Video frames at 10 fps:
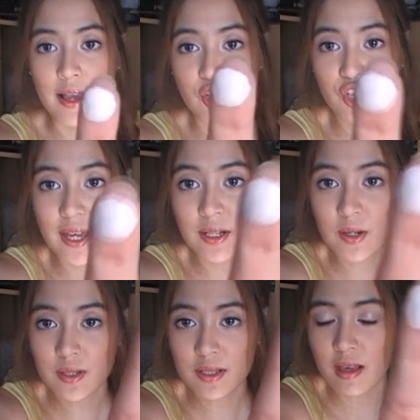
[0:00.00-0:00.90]

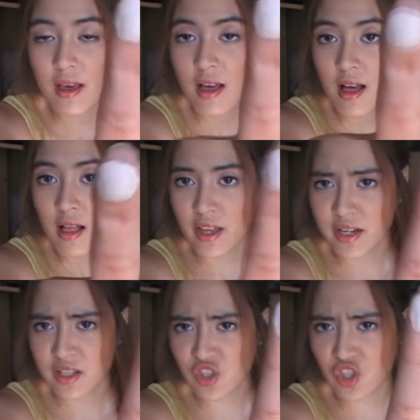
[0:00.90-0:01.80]
eyeshadows.
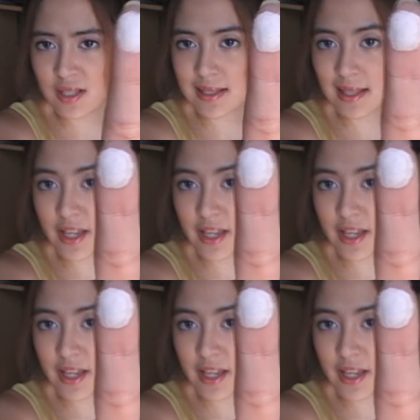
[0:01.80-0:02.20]
That is just